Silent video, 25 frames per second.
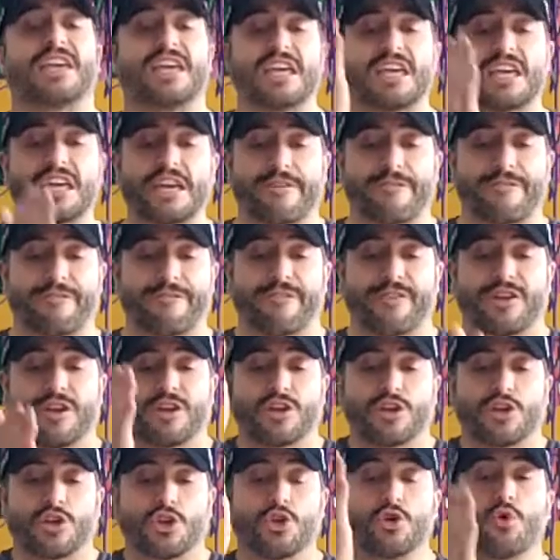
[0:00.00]
If
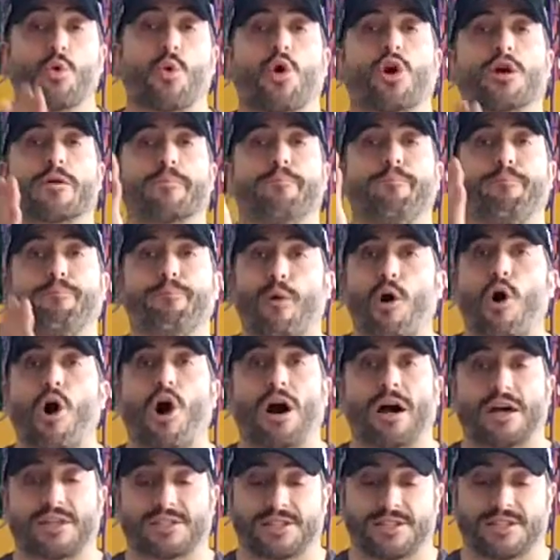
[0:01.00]
your
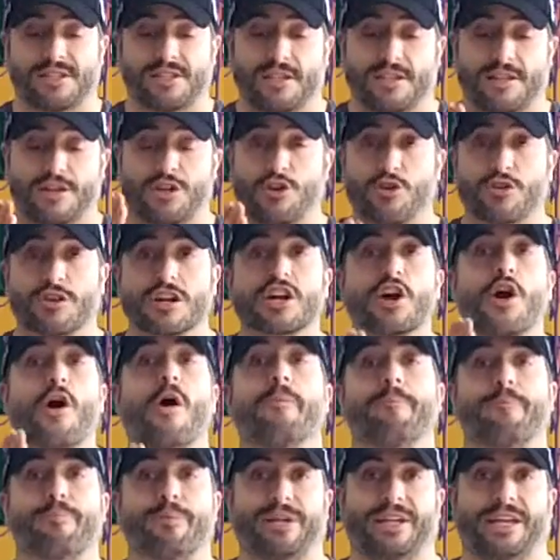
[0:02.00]
boss, your
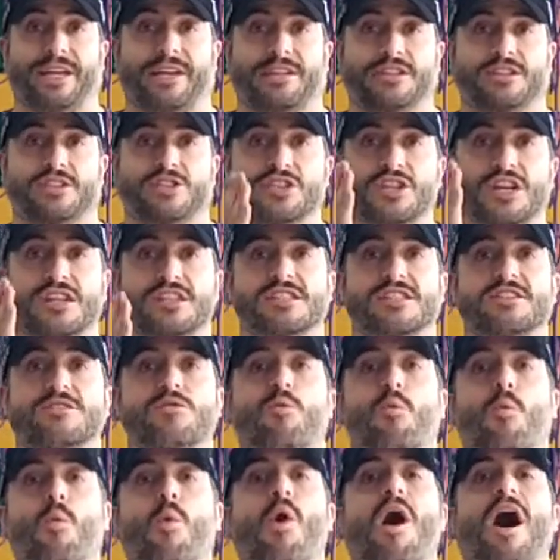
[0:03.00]
company,
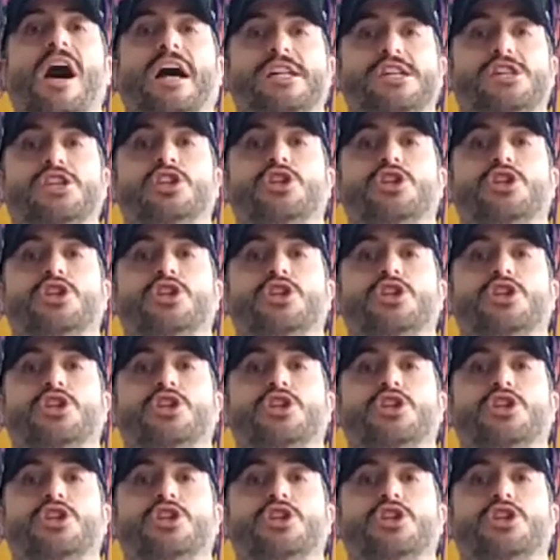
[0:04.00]
doesn't want